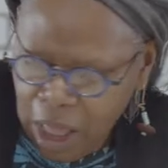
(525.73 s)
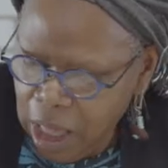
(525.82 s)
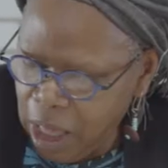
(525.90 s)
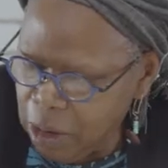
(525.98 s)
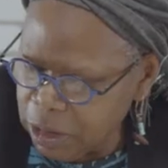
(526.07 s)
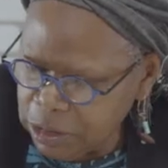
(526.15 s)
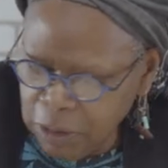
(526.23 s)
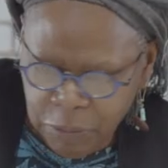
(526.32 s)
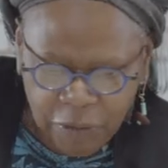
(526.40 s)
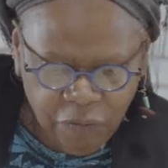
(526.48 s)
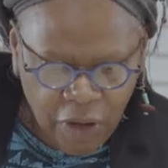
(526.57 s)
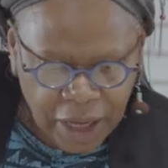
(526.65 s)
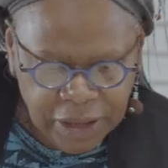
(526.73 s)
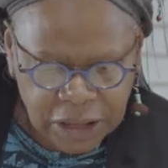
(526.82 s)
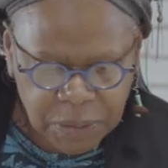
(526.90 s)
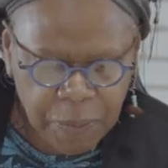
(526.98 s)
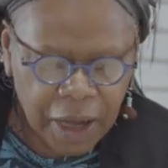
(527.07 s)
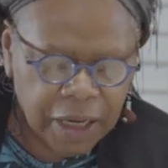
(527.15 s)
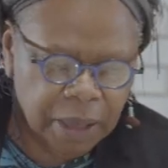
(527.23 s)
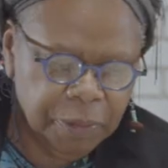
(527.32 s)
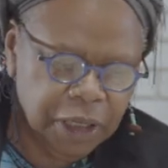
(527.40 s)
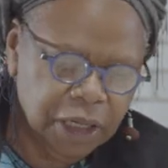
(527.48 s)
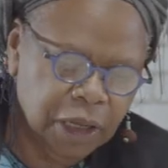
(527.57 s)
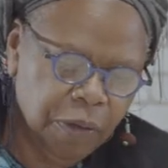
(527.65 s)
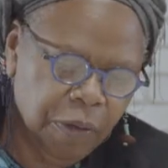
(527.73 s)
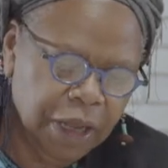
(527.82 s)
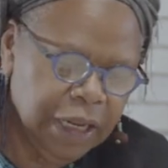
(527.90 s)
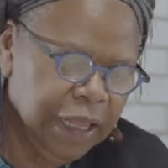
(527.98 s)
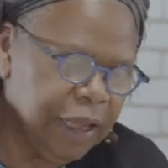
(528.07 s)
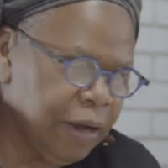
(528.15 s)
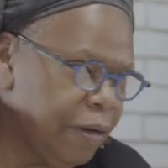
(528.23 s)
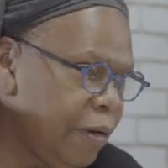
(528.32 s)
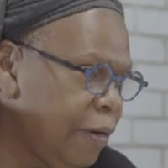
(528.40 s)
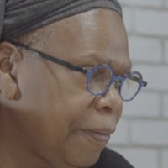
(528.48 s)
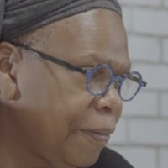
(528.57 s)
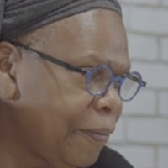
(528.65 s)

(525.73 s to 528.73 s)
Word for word: Uh, so we find a spot. I'm going to go right here